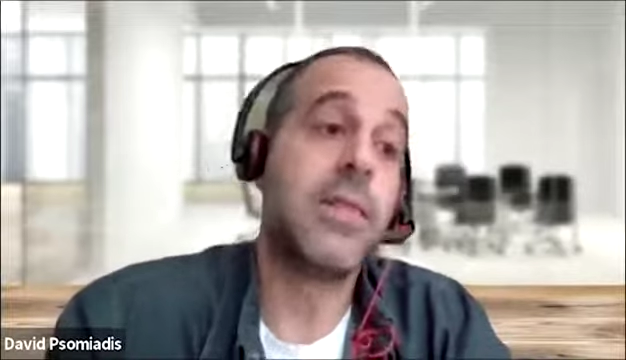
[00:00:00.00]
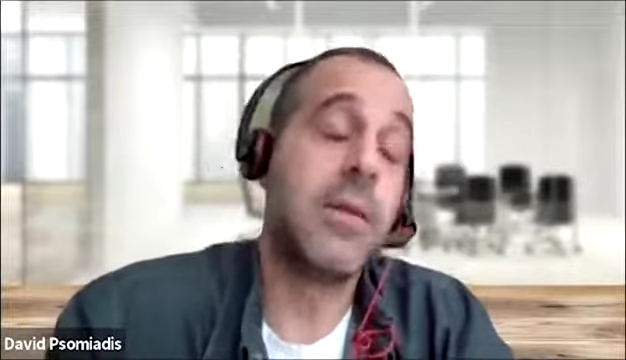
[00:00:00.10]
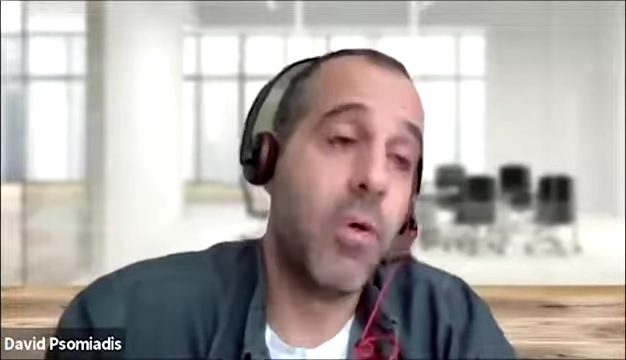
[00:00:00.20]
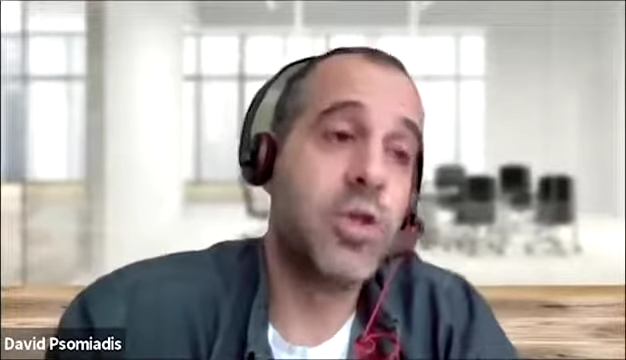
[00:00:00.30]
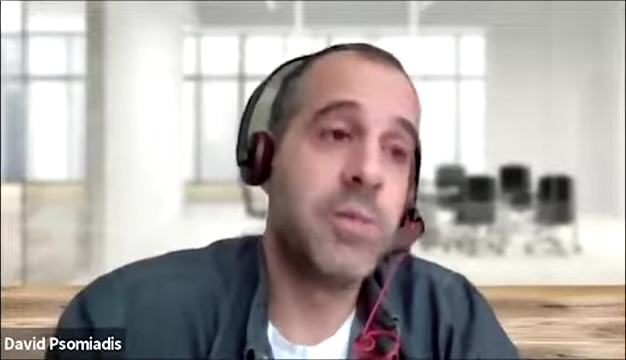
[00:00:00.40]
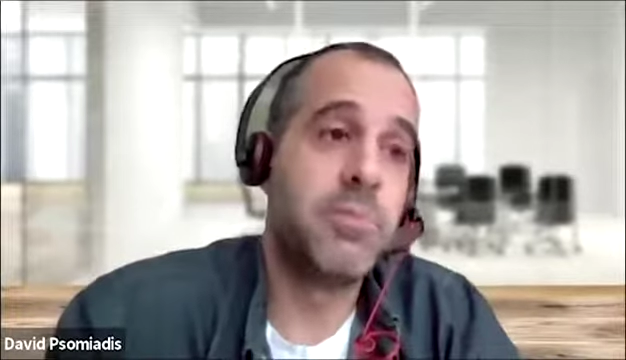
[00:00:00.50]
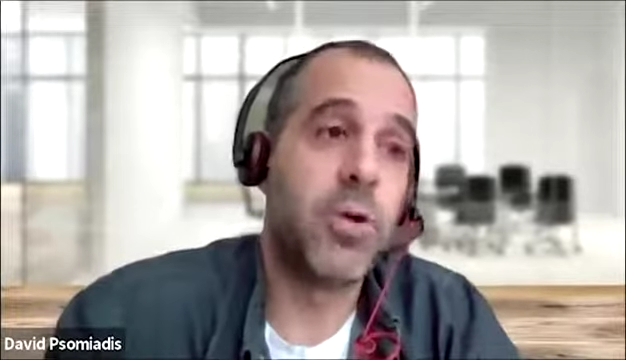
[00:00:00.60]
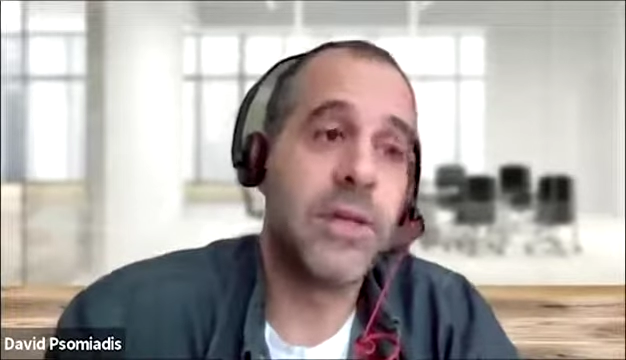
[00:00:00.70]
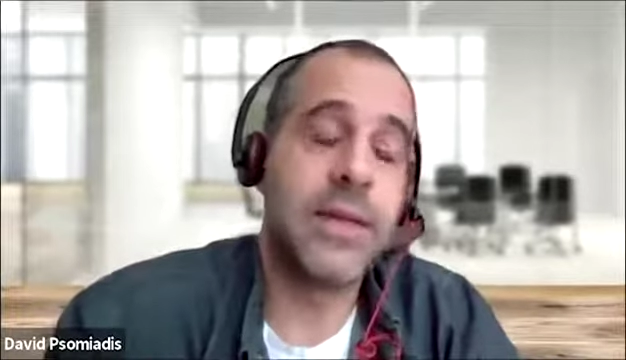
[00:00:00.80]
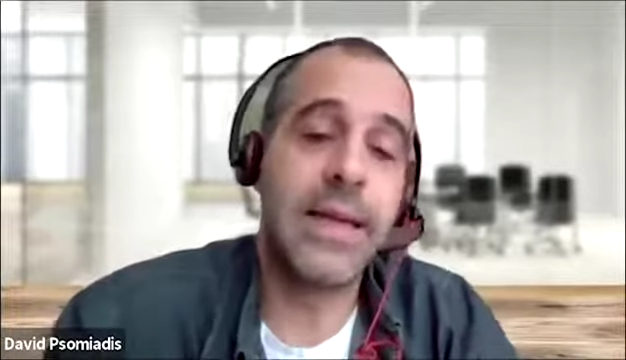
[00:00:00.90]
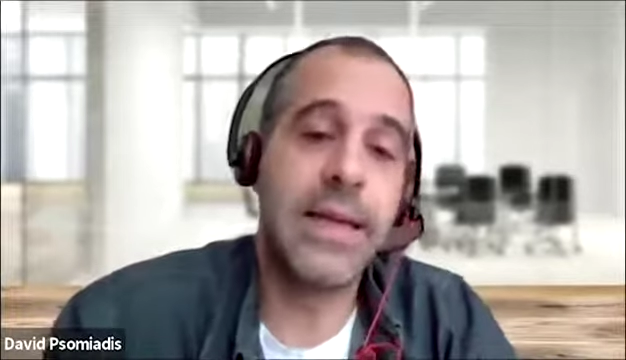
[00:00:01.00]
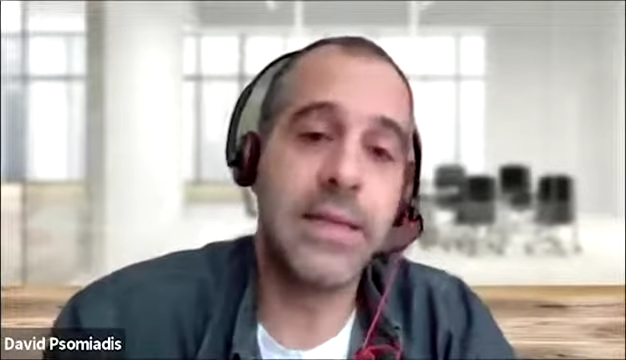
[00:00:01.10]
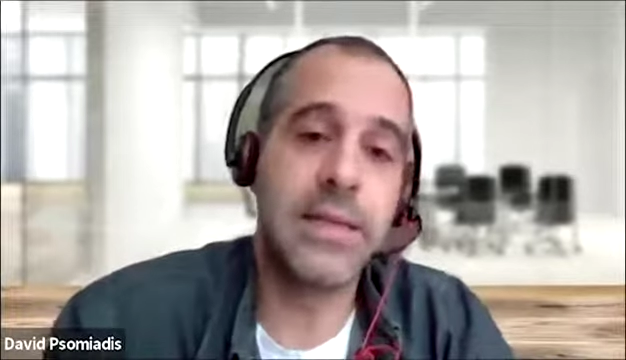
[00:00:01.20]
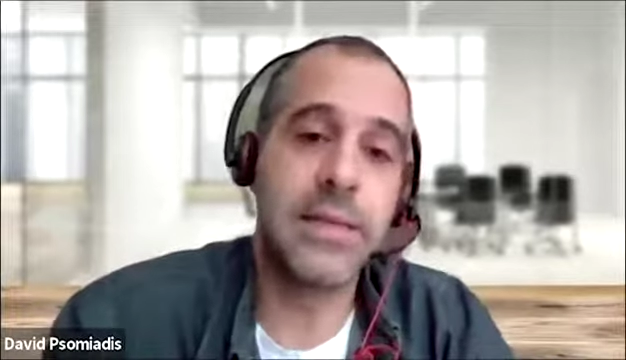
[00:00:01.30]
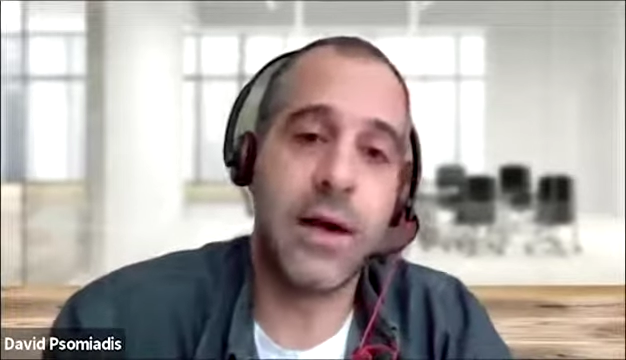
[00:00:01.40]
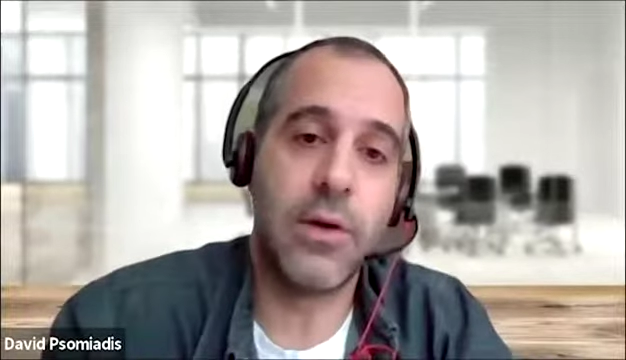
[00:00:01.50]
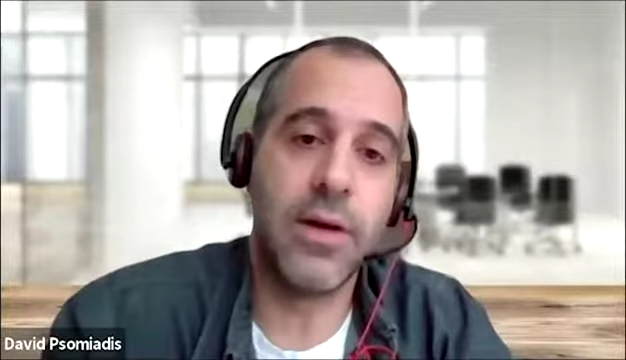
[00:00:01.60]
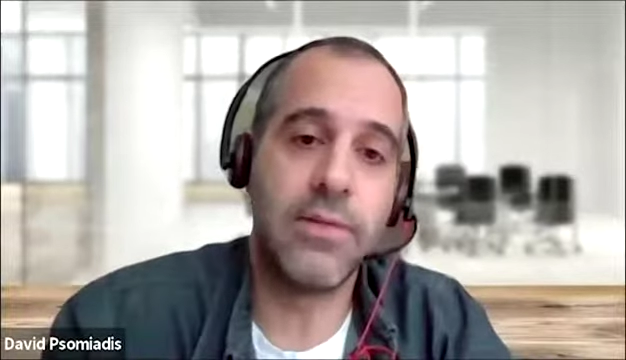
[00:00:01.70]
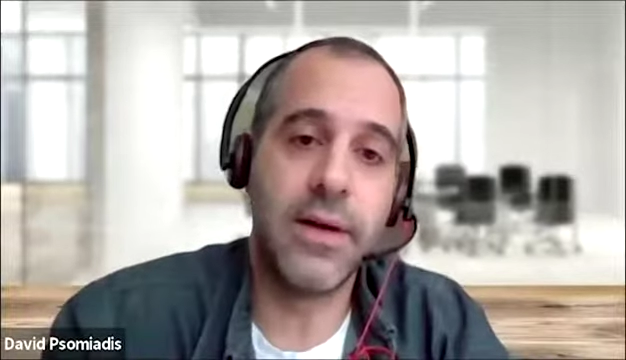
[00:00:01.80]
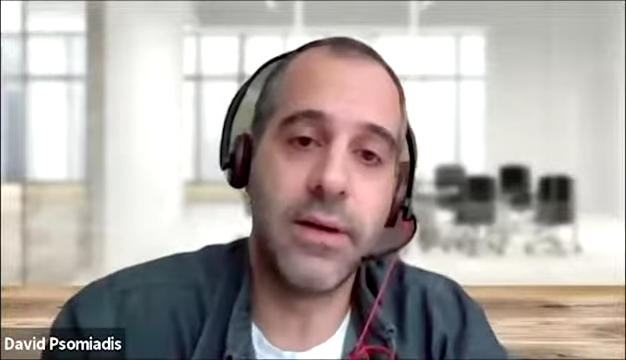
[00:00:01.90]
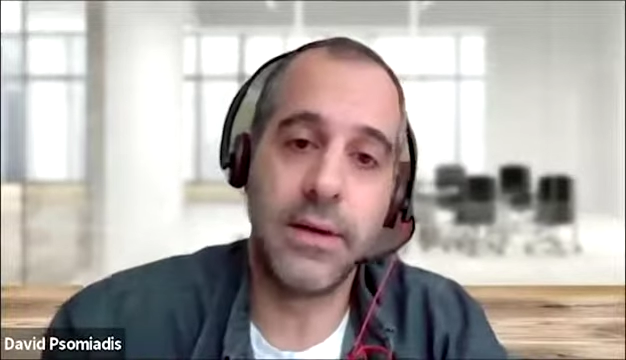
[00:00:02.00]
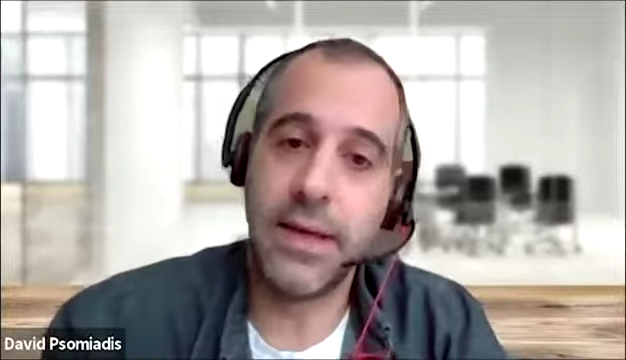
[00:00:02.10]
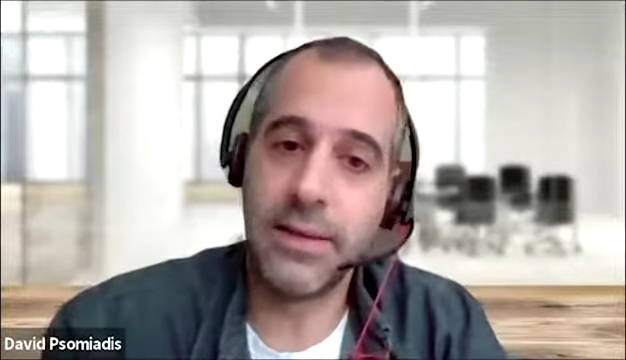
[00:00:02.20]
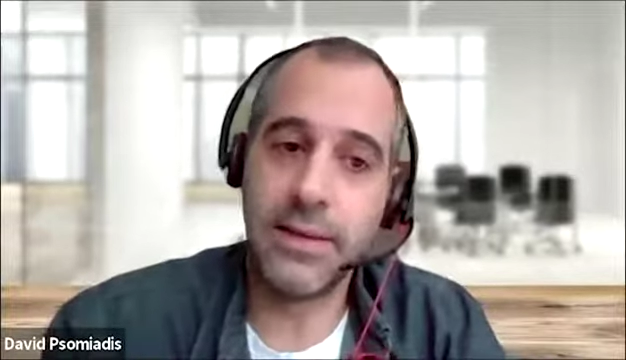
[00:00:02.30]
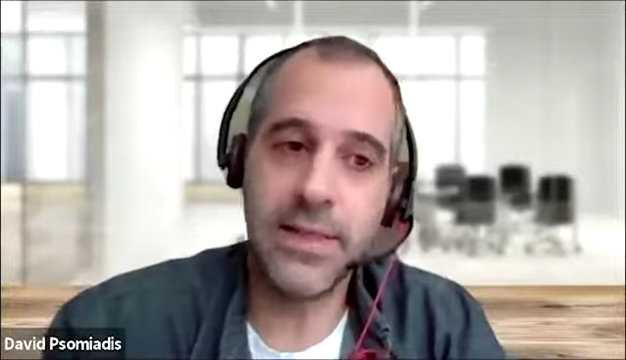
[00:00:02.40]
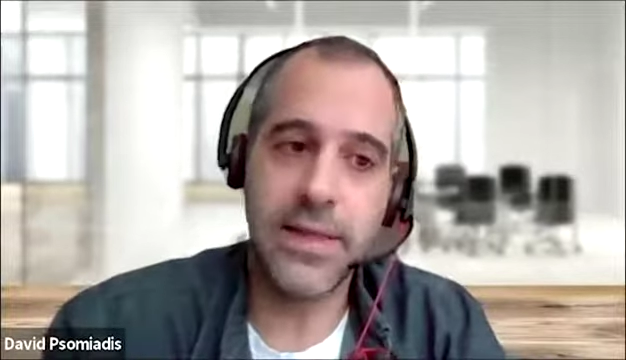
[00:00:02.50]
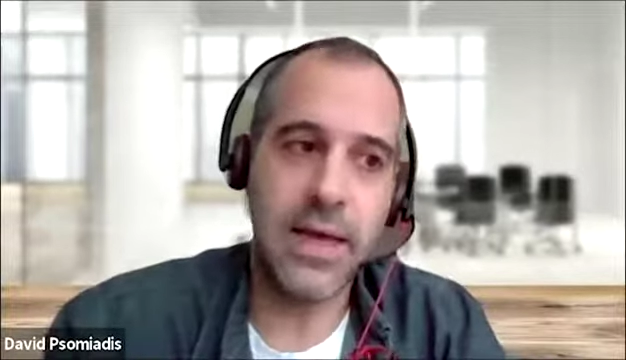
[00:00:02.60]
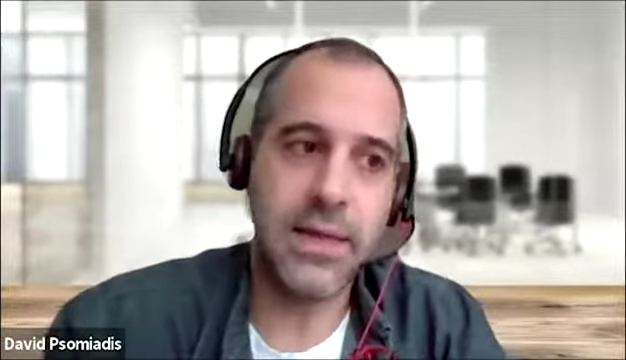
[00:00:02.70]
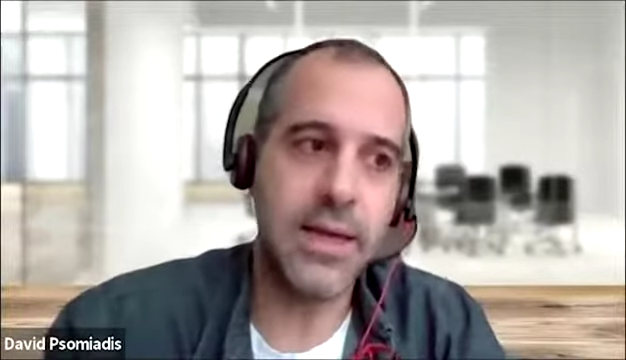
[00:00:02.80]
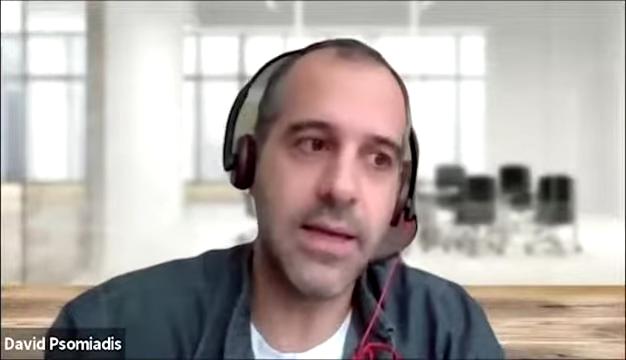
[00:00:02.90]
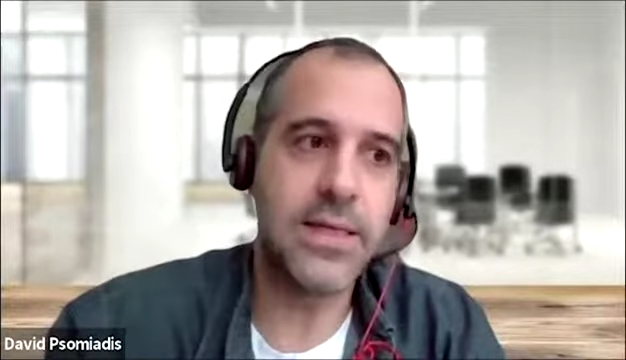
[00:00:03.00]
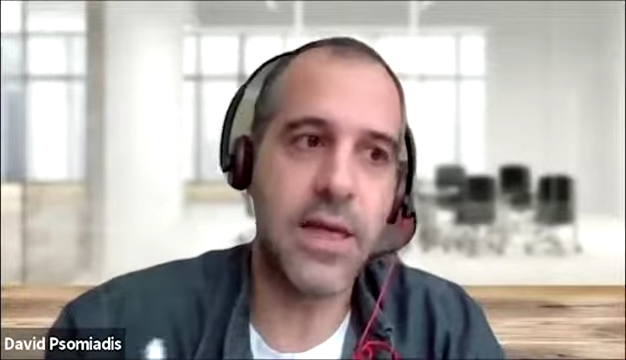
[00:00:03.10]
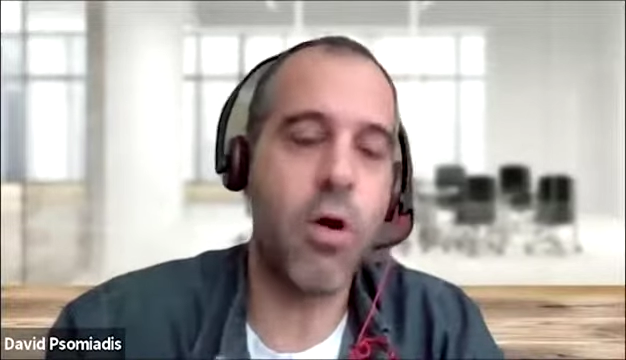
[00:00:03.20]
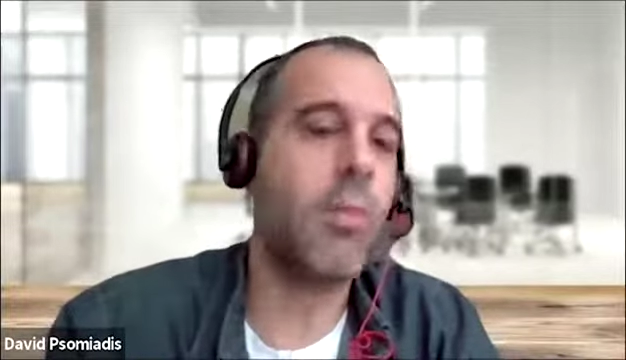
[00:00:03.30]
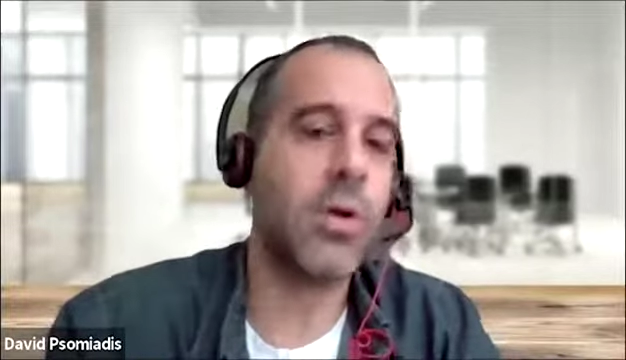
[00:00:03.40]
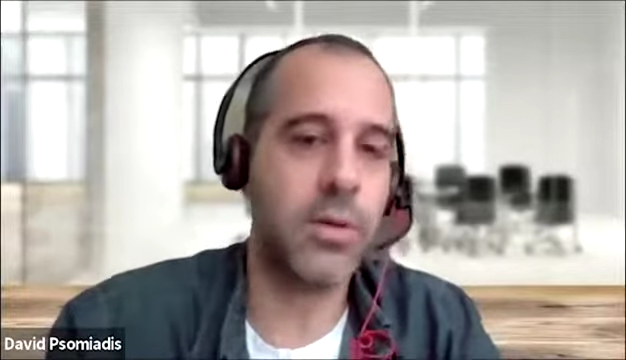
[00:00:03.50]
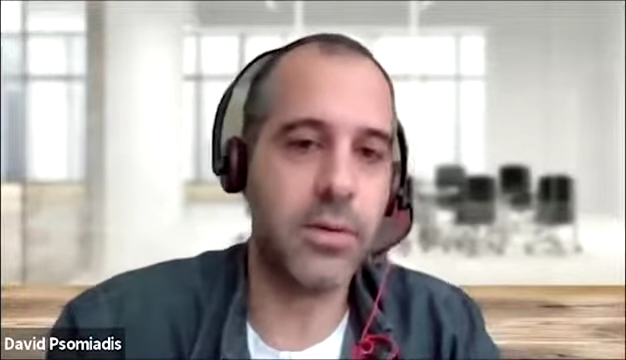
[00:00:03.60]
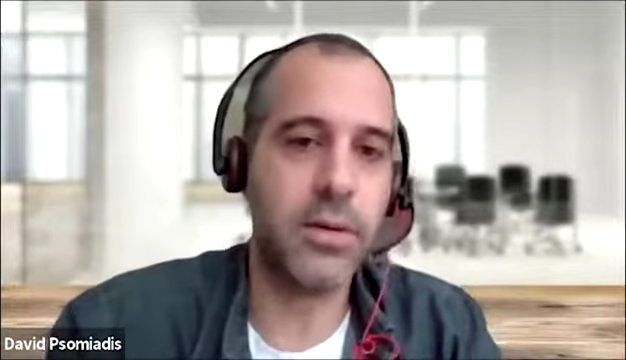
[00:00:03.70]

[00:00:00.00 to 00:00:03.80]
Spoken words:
The most important is, however, and this I think is a common